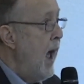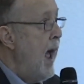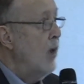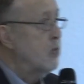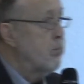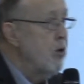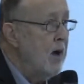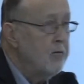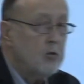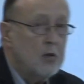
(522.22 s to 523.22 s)
as
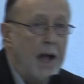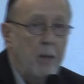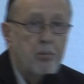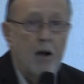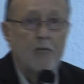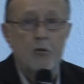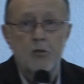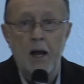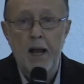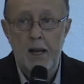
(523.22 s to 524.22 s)

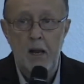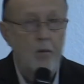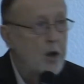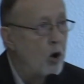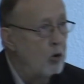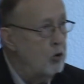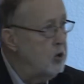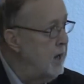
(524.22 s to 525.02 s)
prophesied in the Old